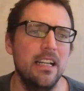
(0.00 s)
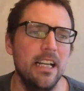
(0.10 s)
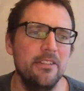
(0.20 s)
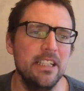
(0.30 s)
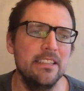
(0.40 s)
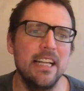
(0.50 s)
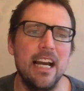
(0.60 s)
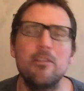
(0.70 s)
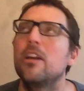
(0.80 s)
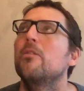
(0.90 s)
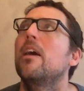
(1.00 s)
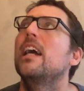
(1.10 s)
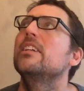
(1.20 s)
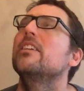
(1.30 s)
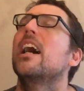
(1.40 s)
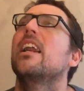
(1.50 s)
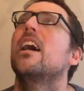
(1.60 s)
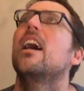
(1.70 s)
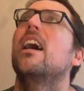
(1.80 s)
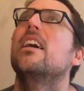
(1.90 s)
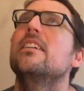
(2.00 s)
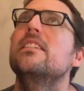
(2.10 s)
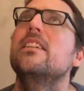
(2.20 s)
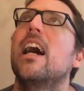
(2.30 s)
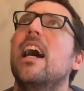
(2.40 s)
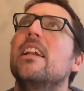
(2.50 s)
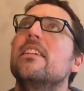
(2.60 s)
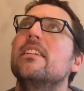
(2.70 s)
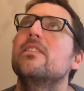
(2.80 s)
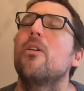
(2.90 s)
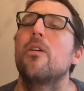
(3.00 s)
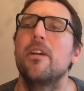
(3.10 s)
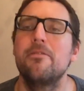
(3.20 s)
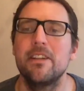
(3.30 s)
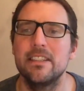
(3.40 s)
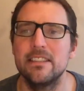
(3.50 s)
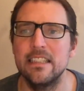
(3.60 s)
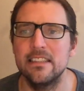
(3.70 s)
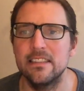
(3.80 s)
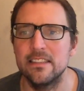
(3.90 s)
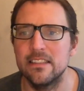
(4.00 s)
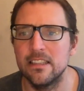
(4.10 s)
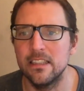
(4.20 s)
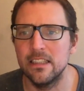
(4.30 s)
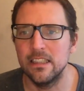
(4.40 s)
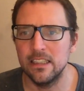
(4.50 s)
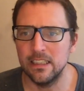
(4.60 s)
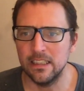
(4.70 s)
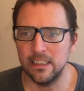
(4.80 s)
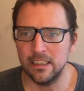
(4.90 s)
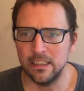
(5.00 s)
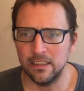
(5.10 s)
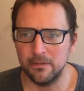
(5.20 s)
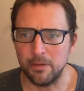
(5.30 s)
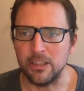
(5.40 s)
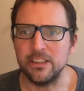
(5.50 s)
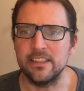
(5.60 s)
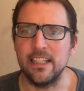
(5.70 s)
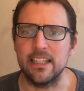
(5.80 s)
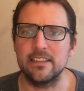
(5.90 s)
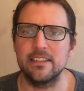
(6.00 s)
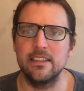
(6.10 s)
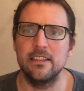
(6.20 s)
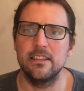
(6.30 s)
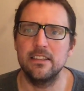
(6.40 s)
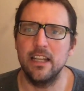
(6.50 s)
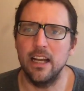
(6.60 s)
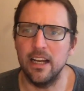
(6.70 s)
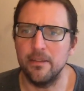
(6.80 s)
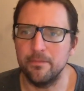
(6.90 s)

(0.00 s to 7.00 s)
if you didn't die right away, you got uh, you got these horrific diseases. Punji sticks. Yeah.